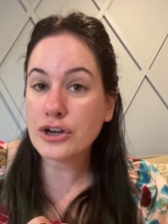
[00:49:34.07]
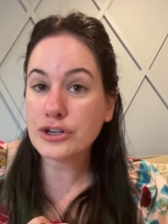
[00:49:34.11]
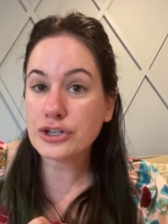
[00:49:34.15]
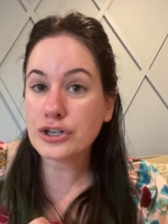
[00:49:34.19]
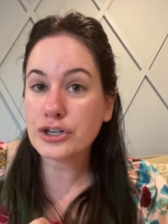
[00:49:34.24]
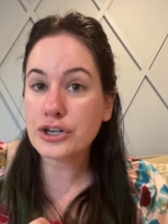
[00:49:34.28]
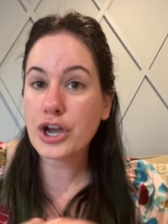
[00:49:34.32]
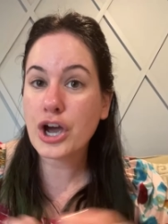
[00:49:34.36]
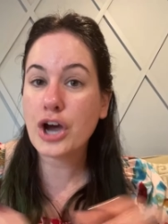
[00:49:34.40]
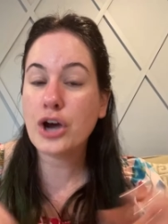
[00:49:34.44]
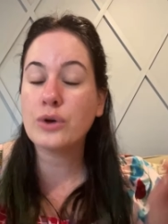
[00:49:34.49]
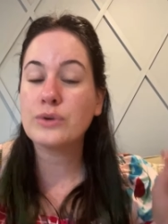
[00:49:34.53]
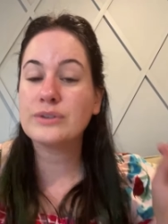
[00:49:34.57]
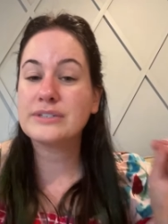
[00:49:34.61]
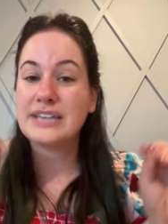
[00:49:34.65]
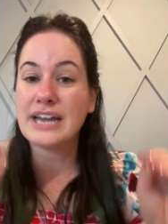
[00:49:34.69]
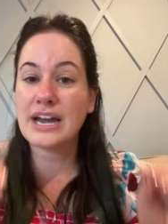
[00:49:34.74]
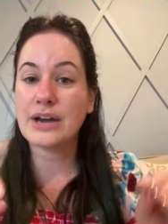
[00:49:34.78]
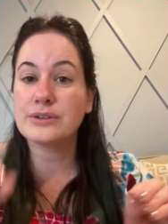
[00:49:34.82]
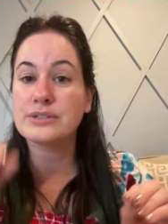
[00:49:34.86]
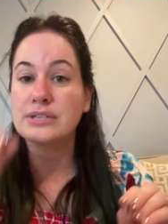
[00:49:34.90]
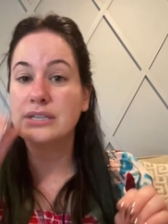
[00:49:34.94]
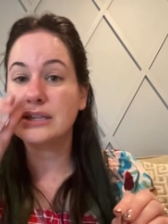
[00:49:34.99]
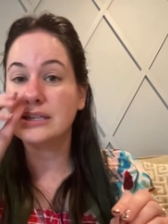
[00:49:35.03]
undercoat
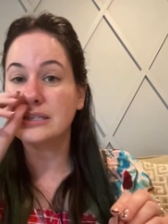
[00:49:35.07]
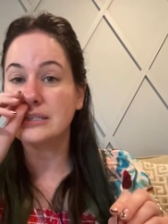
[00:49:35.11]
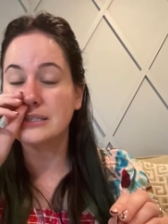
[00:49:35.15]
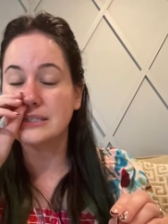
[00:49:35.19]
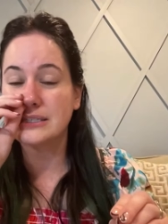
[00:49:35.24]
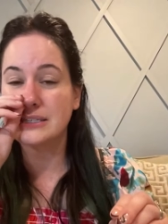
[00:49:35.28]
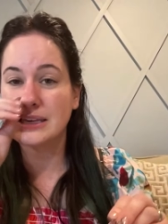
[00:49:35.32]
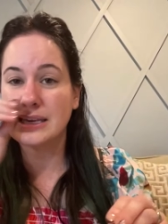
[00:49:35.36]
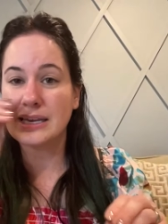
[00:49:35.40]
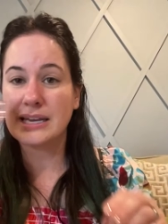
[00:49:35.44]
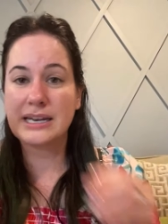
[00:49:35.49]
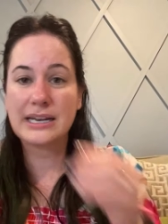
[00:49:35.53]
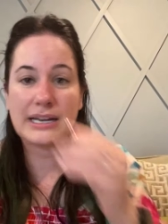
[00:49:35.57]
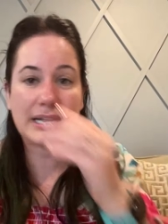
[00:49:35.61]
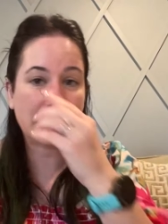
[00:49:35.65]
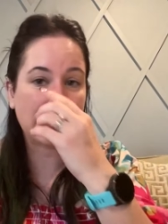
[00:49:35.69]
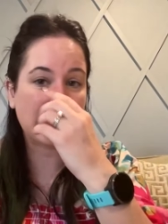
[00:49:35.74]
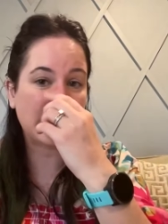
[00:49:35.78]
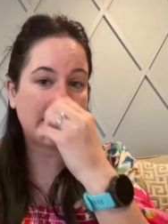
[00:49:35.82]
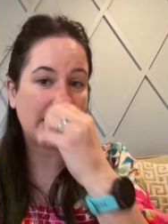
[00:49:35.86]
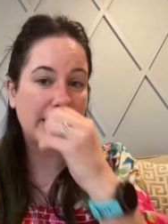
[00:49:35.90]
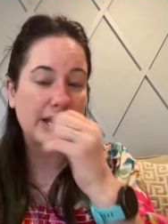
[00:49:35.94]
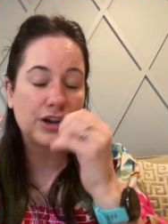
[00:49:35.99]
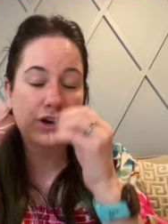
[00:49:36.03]
down to the skin
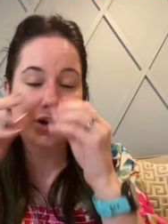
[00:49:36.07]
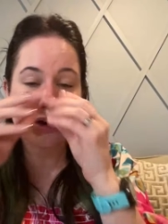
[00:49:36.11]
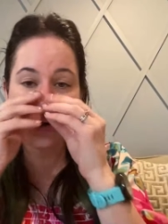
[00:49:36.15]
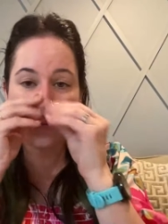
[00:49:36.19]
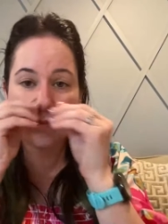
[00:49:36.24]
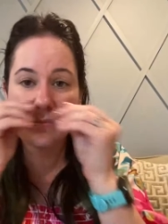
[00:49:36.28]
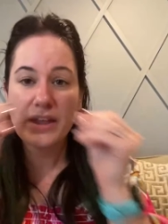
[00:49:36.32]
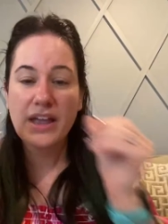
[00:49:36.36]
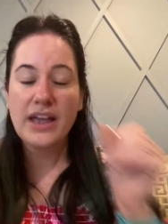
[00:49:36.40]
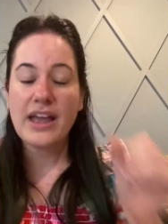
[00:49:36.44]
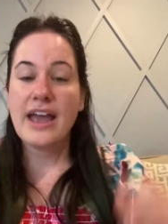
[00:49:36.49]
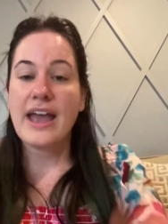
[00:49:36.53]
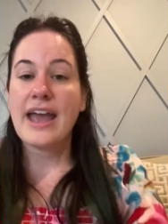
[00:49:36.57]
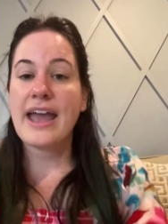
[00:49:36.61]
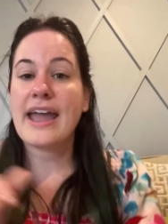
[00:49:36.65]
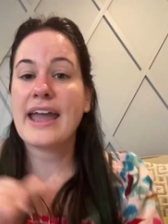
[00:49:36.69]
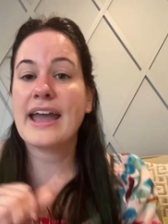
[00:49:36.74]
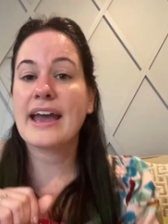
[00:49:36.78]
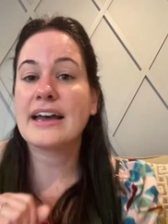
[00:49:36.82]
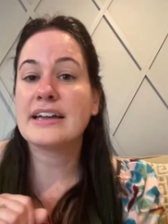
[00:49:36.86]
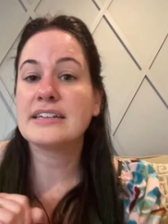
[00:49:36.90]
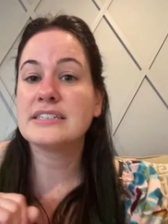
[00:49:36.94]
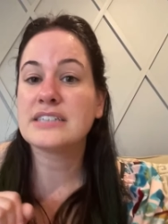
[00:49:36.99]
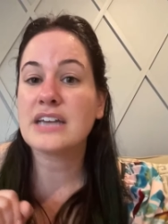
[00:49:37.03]
layer
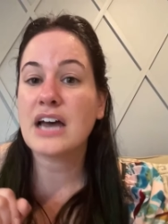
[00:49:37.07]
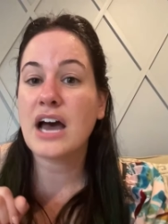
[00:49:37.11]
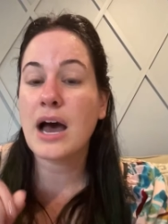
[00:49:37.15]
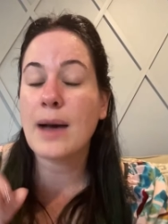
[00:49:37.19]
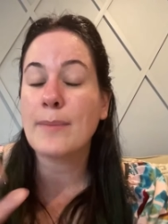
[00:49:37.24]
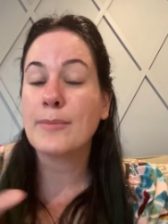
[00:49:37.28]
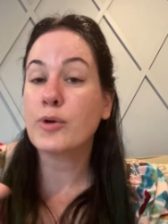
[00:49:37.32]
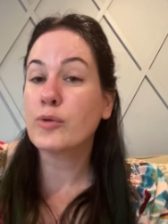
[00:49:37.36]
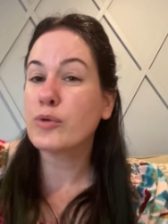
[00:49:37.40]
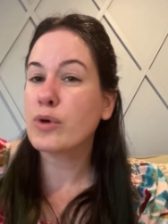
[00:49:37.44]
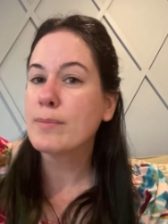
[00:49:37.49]
and um,